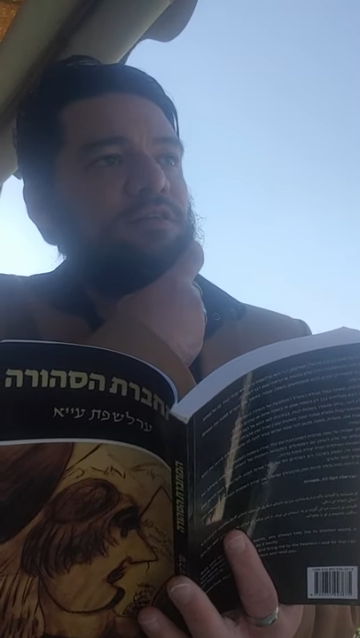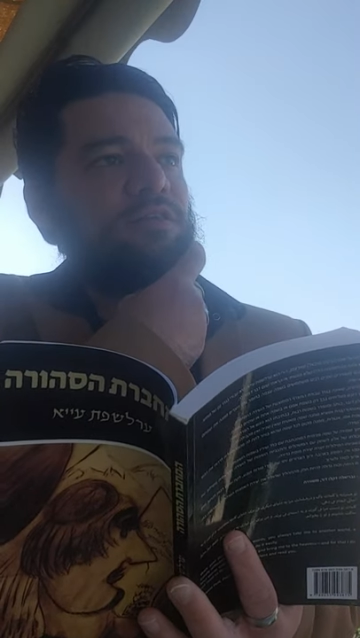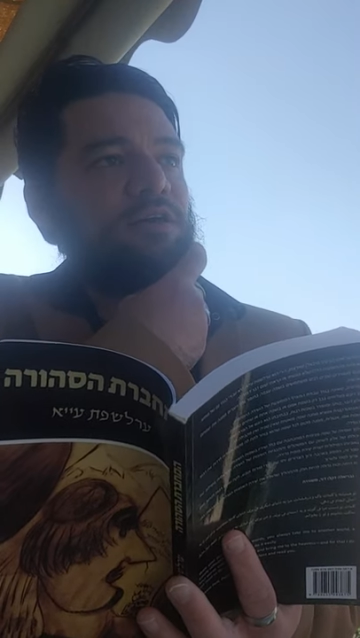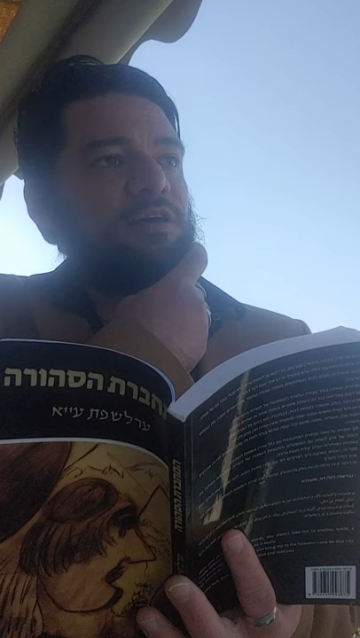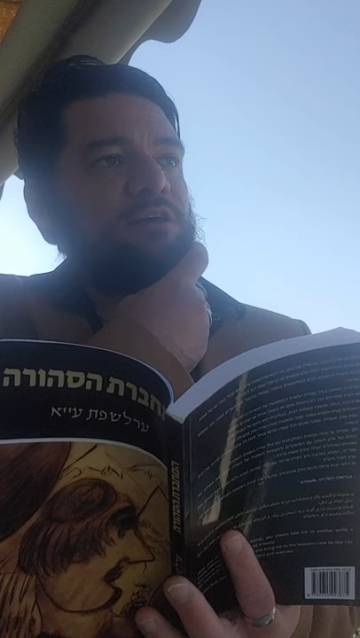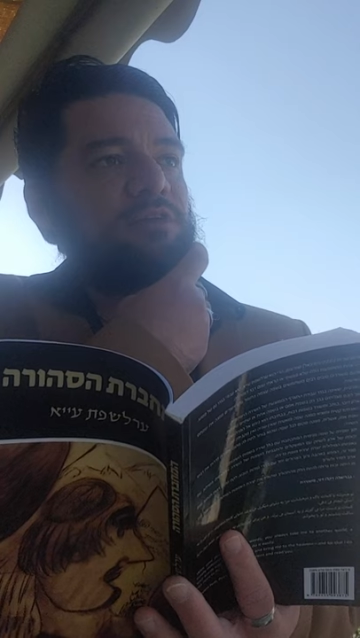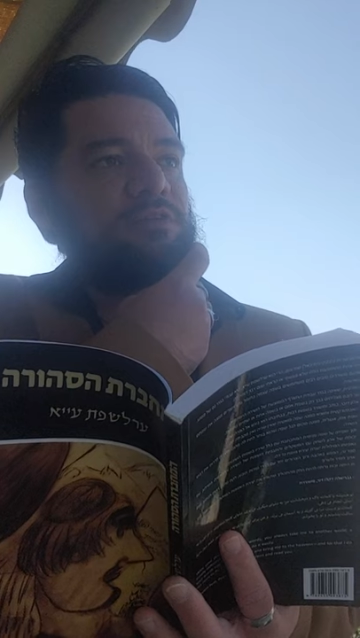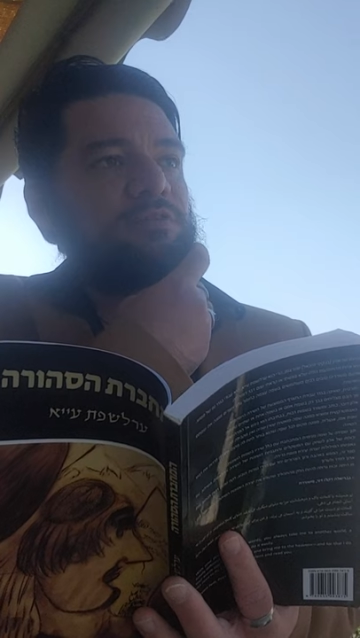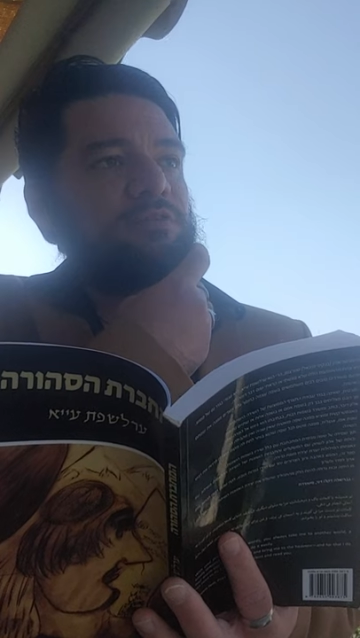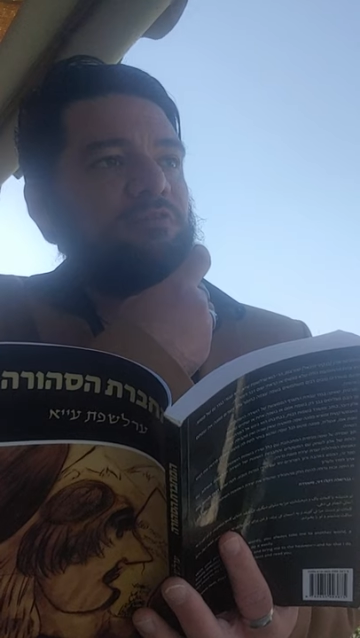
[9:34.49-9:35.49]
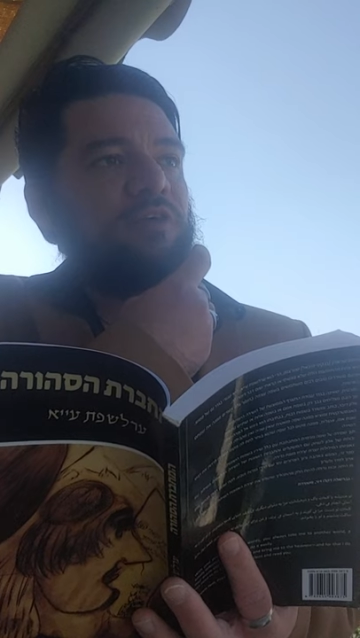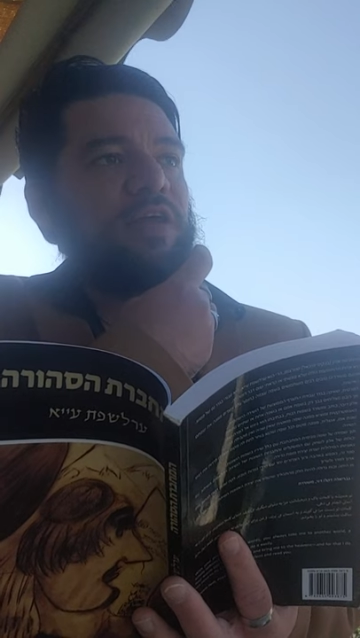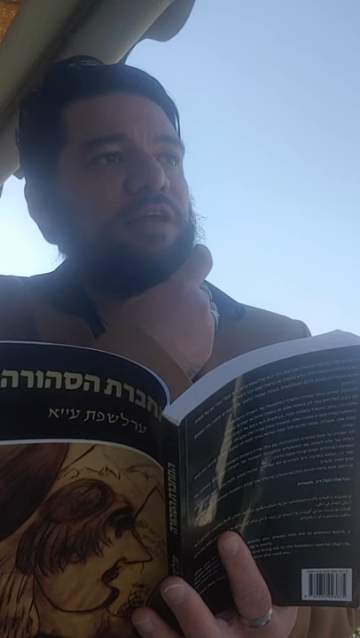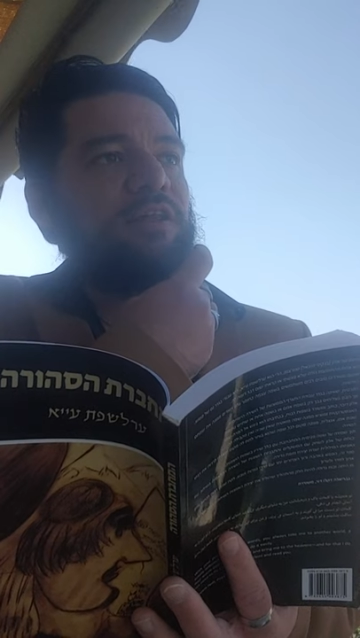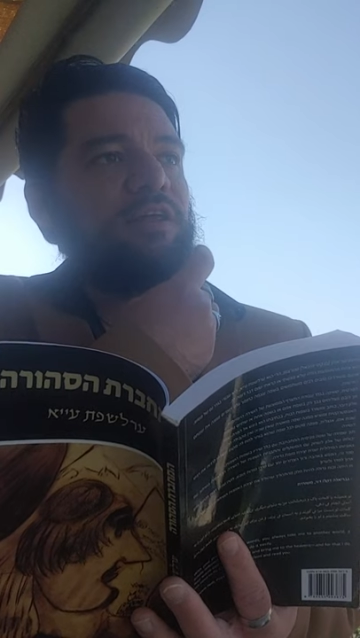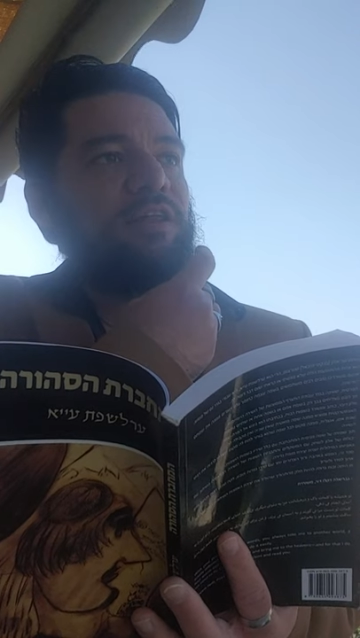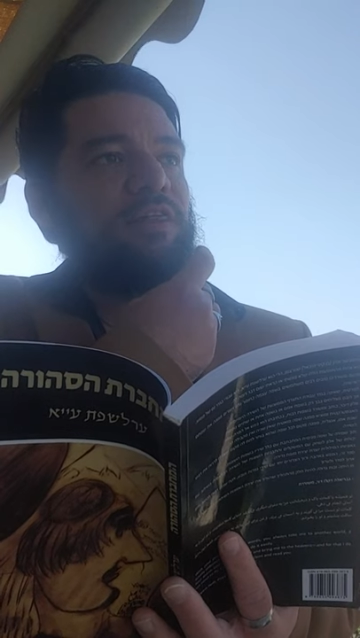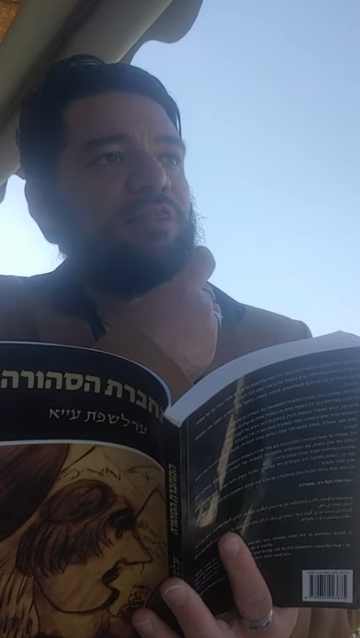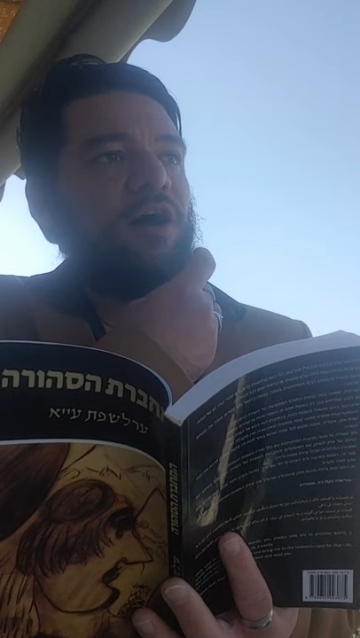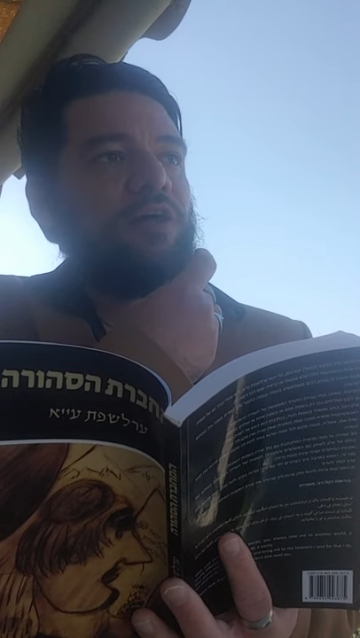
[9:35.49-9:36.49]
these fakely
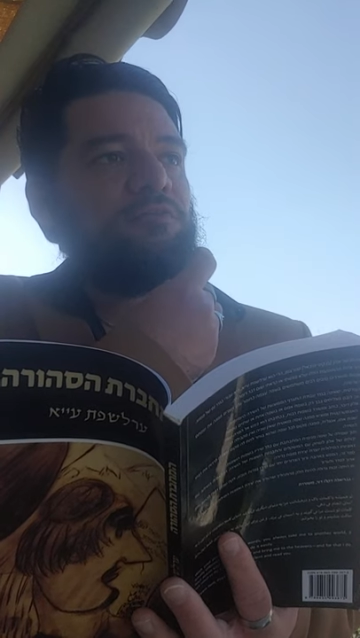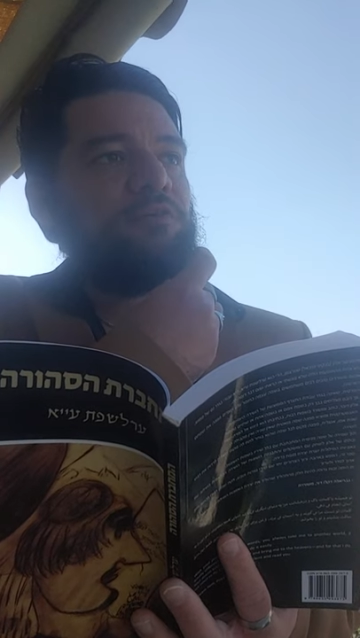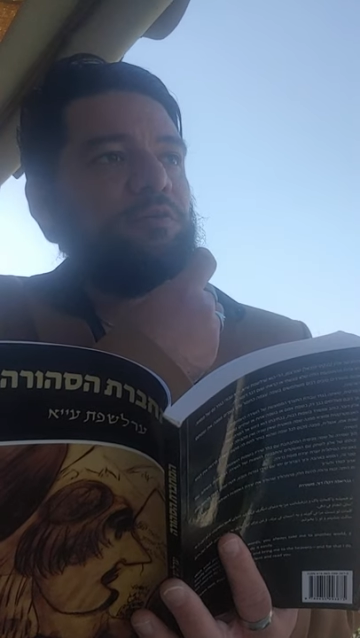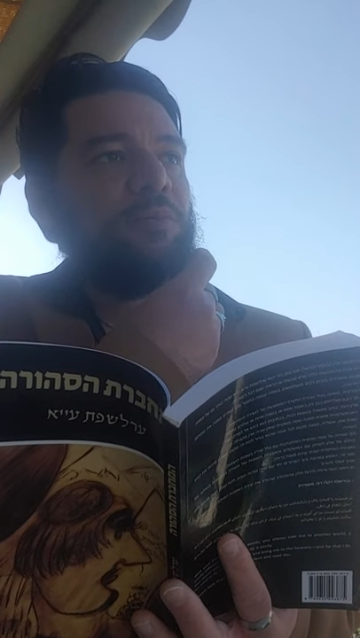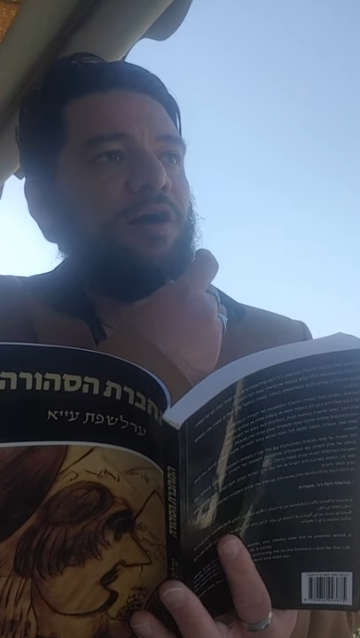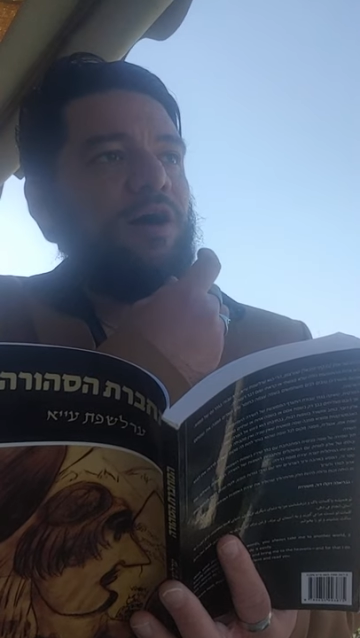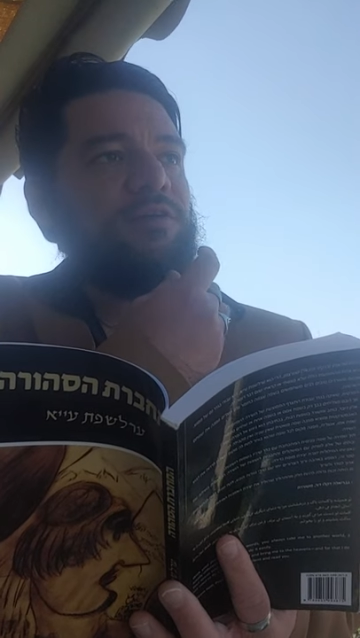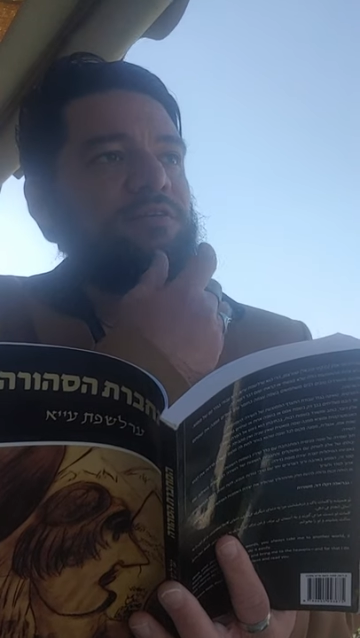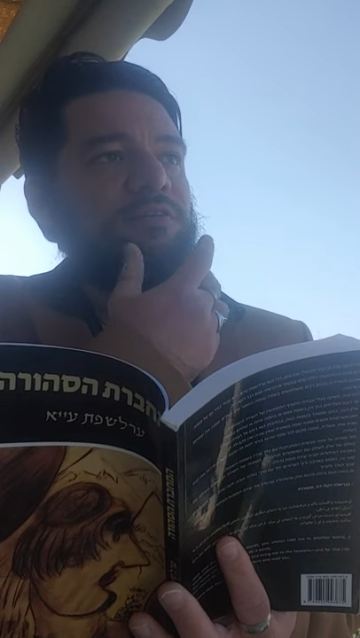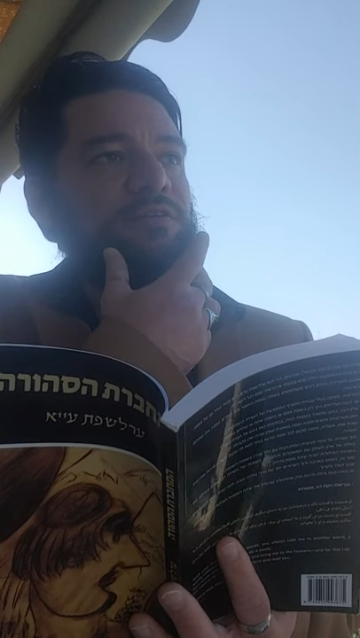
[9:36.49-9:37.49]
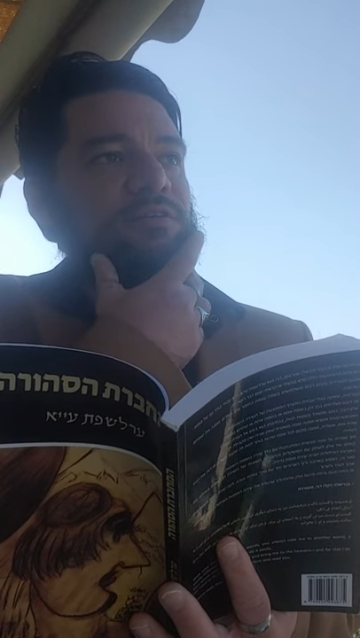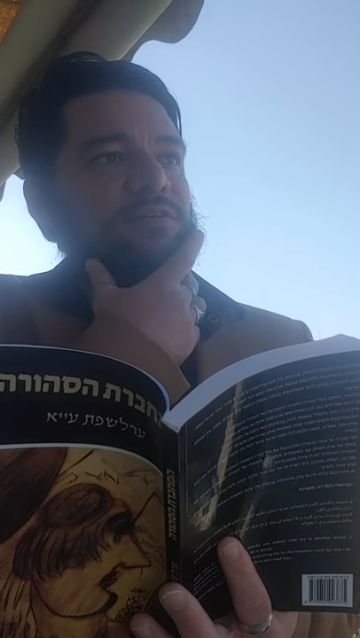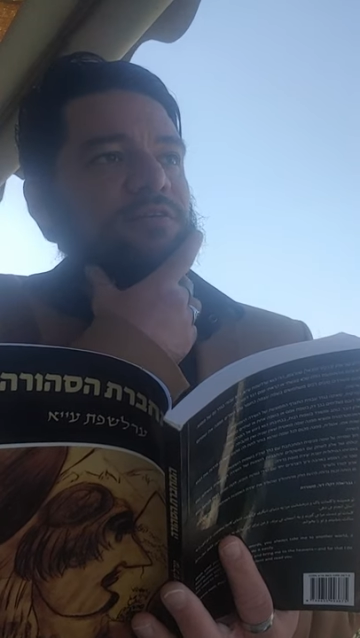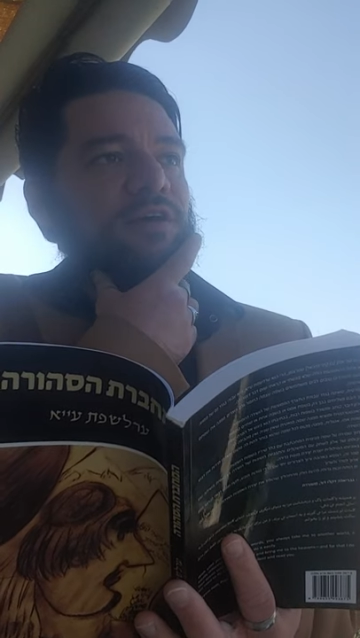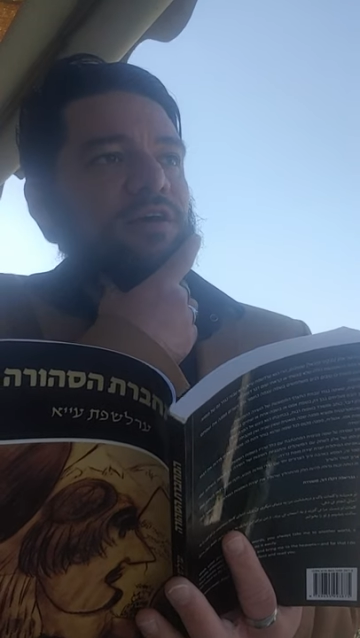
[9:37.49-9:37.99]
thoughtful pauses,